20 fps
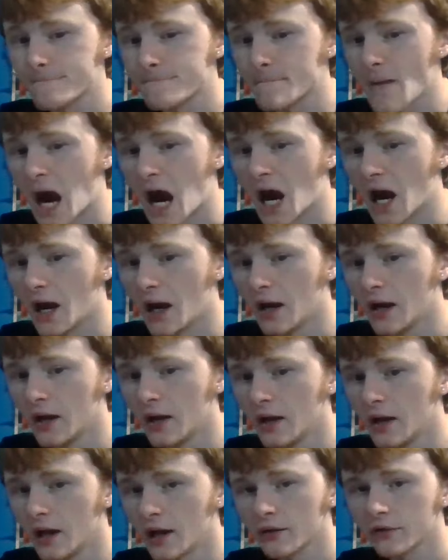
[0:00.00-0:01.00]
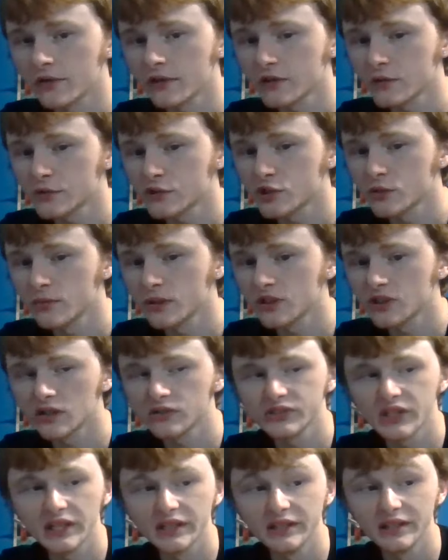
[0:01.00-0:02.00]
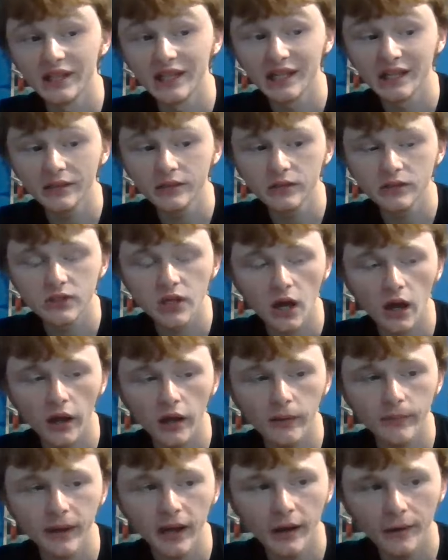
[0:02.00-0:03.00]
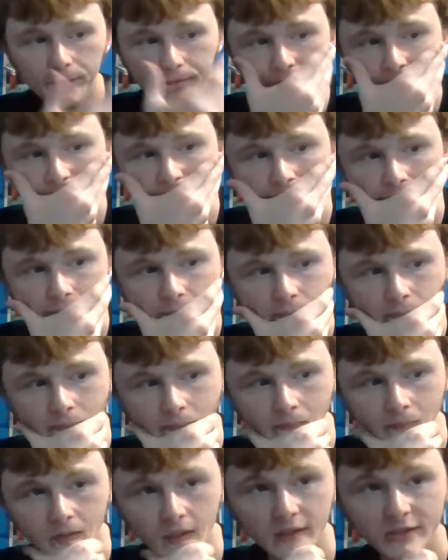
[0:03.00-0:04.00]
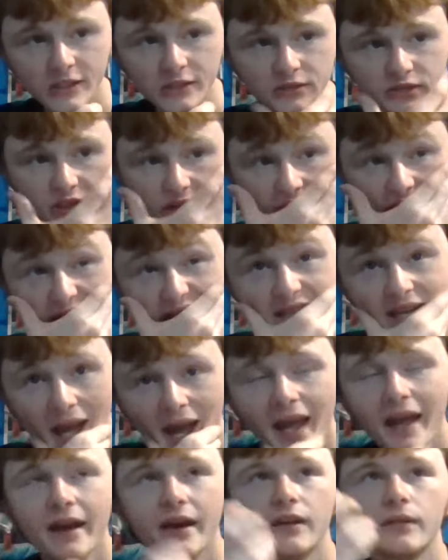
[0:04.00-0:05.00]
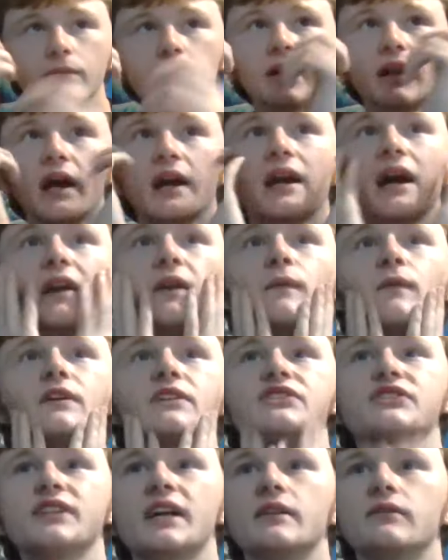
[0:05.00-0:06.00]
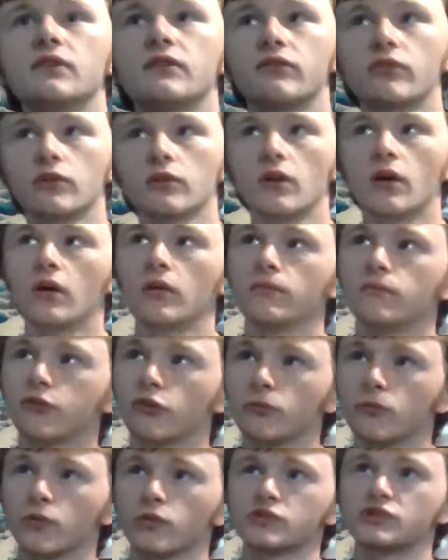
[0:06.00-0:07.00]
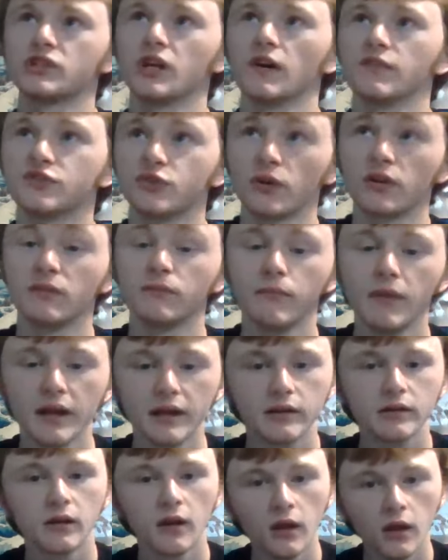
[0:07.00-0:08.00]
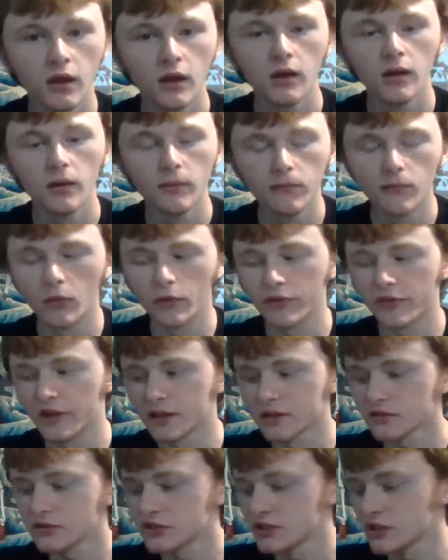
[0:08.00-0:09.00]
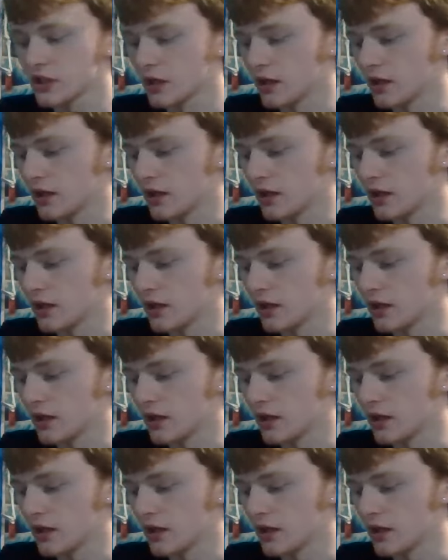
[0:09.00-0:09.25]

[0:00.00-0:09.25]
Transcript: I don't think there's too much else I need to talk about. There's other stuff I can, but I kind of want to save it for more stuff so I can make more things.